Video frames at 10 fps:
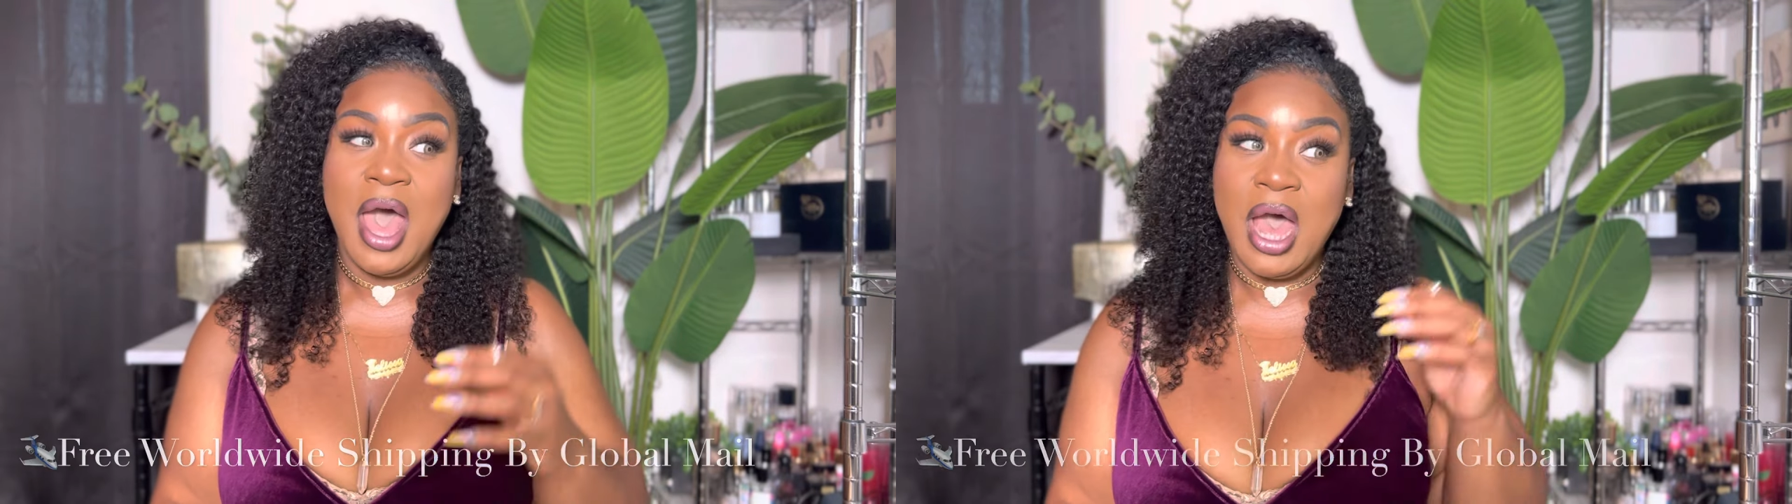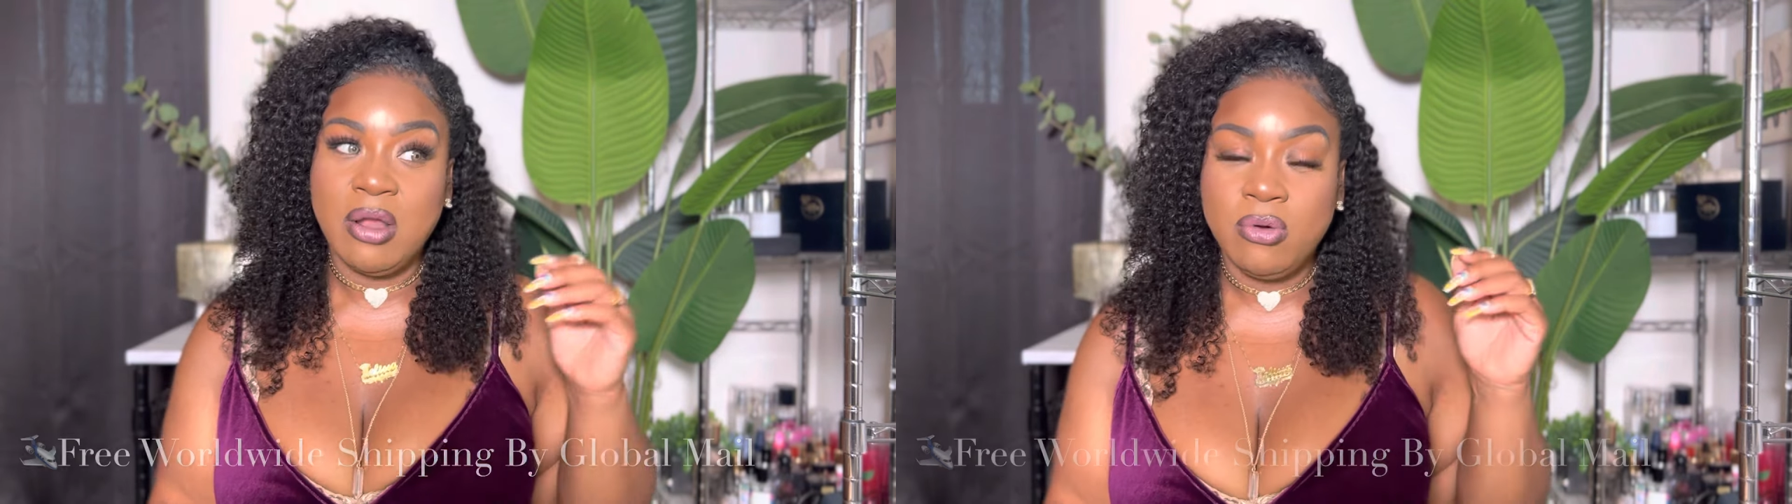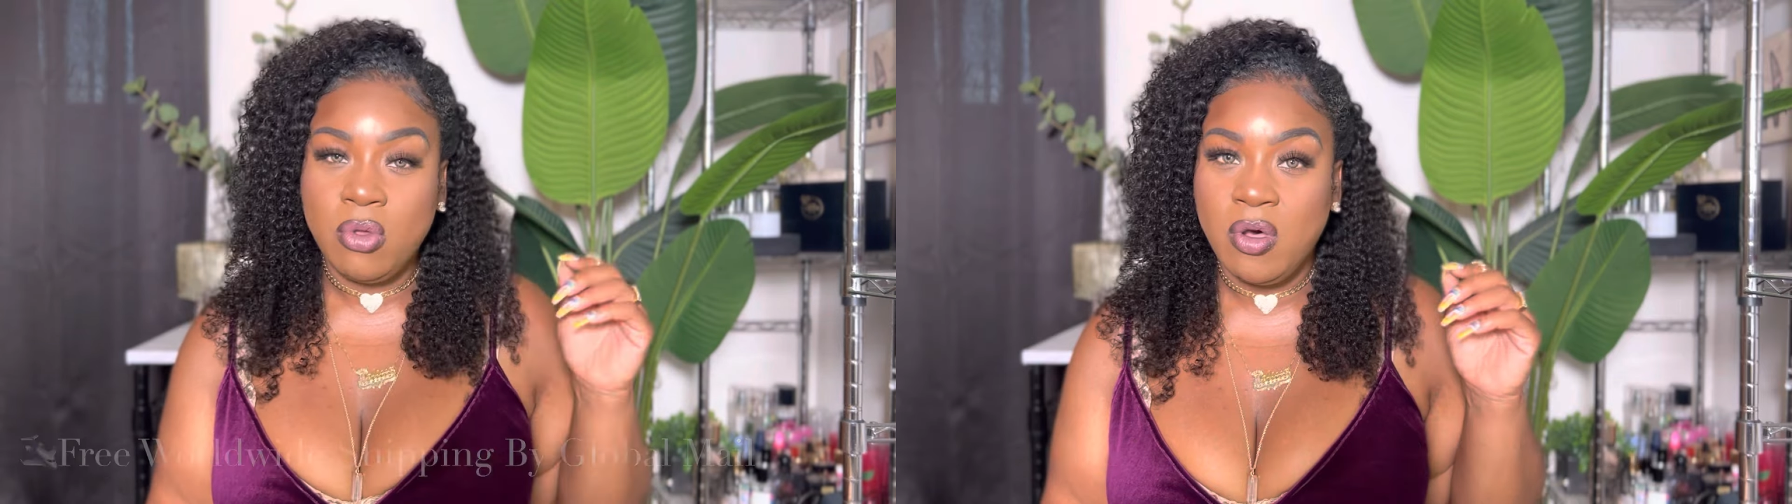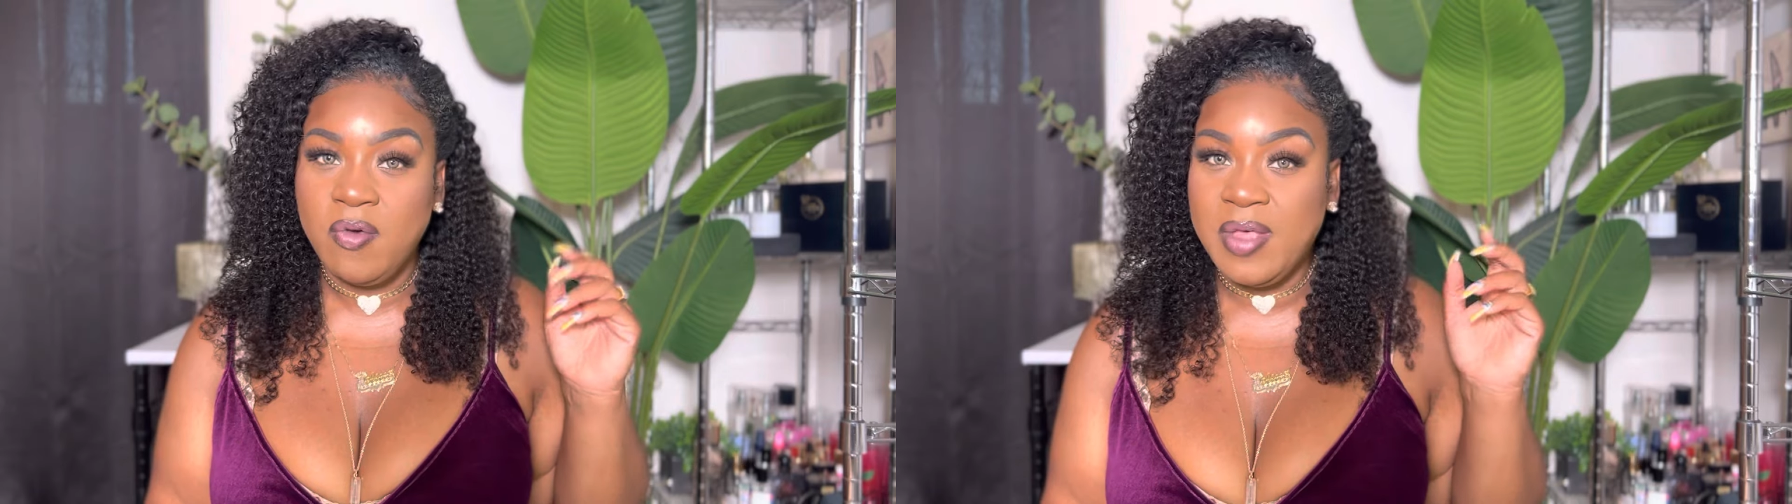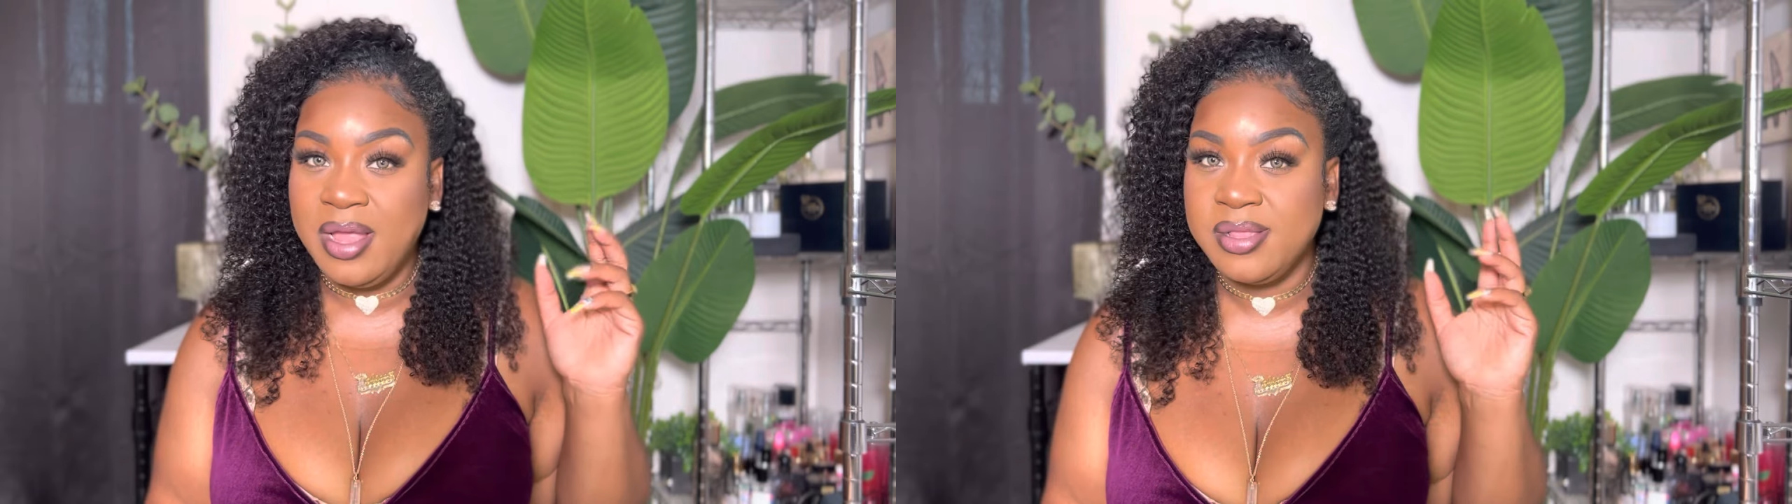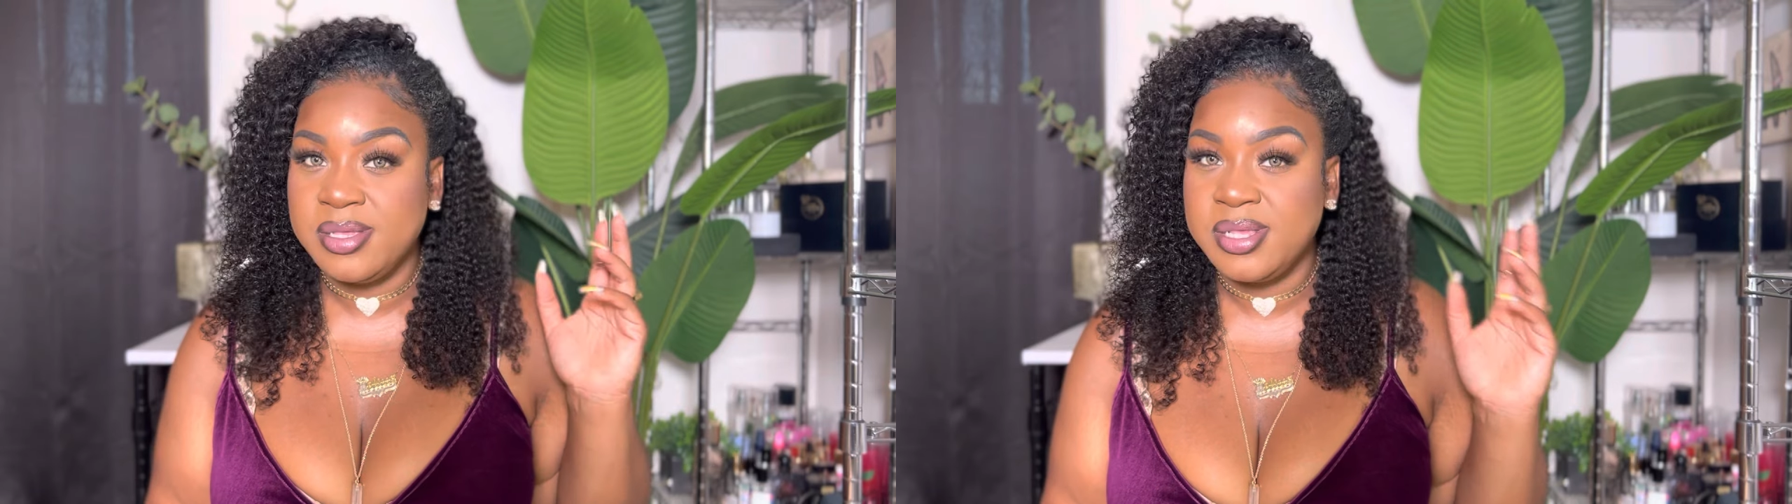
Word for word: I don't know if that is the